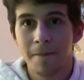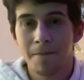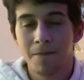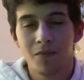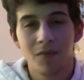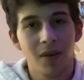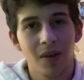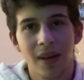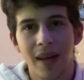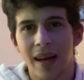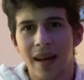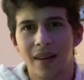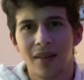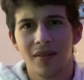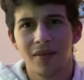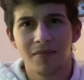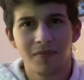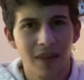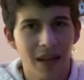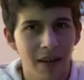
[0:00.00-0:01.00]
well, yeah, I
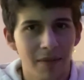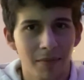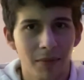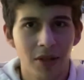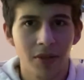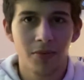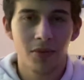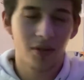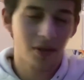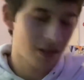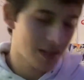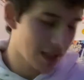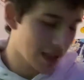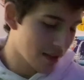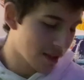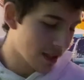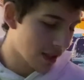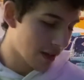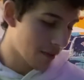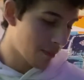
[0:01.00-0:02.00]
don't have much more to say. I'll
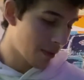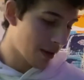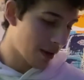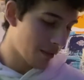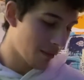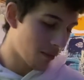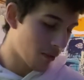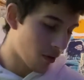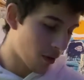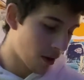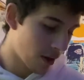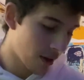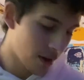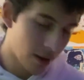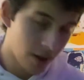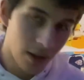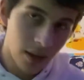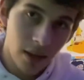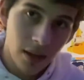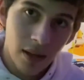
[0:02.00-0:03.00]
talk about it more
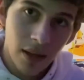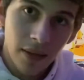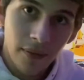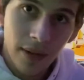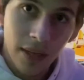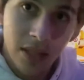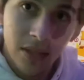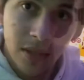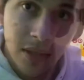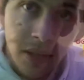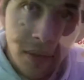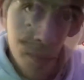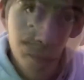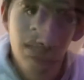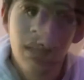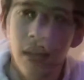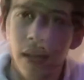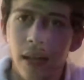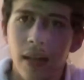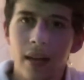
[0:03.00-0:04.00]
eventually.
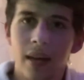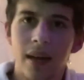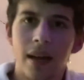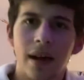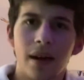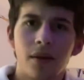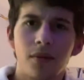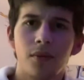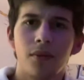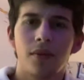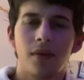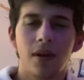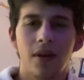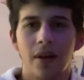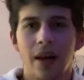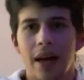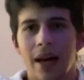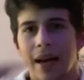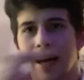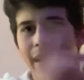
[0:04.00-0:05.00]
And now, oh
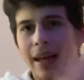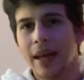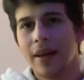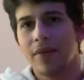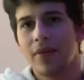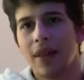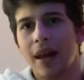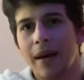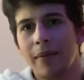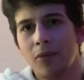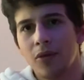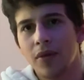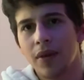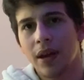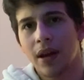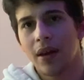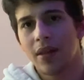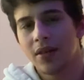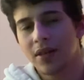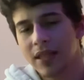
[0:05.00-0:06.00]
yeah, I give that movie
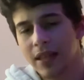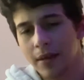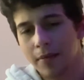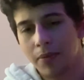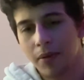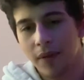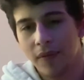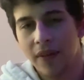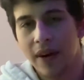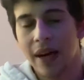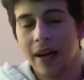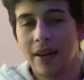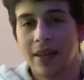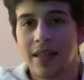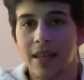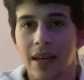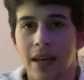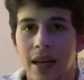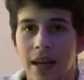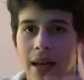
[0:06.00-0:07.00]
another 7.5 out of
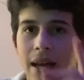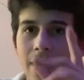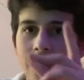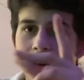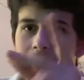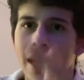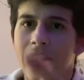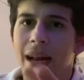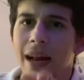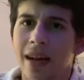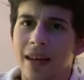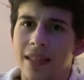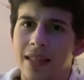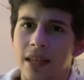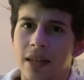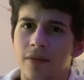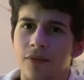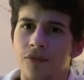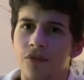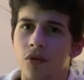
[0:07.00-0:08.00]
10, and now an 8 out of
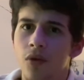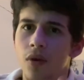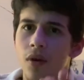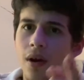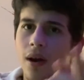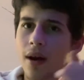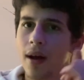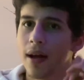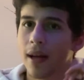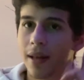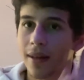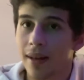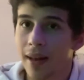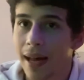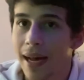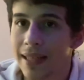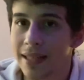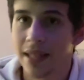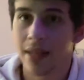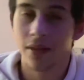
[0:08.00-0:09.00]
10 for a
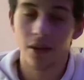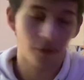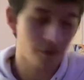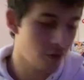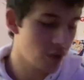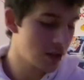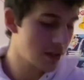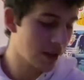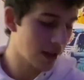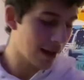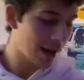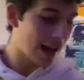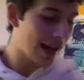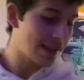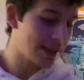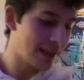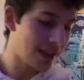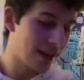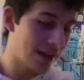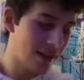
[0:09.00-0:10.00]
classic, the first
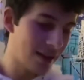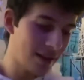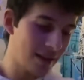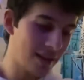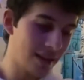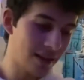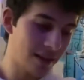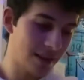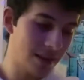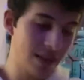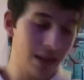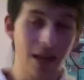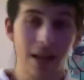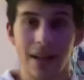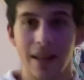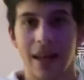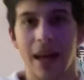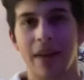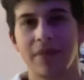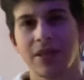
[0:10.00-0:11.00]
classic on this list.
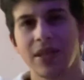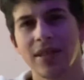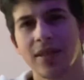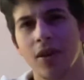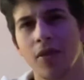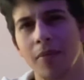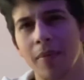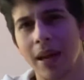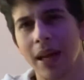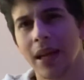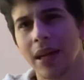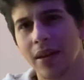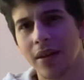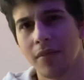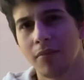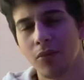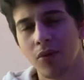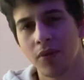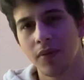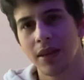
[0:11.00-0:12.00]
They have so many
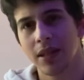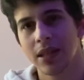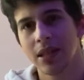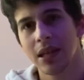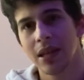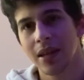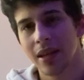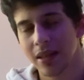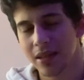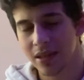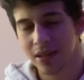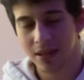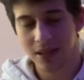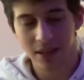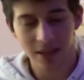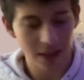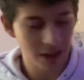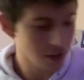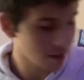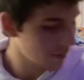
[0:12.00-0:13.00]
good movies. It's
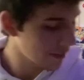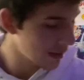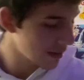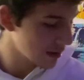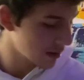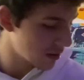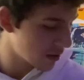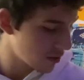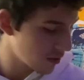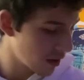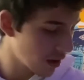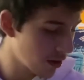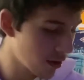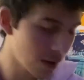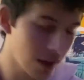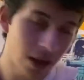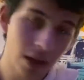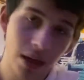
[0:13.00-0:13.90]
such an amazing studio.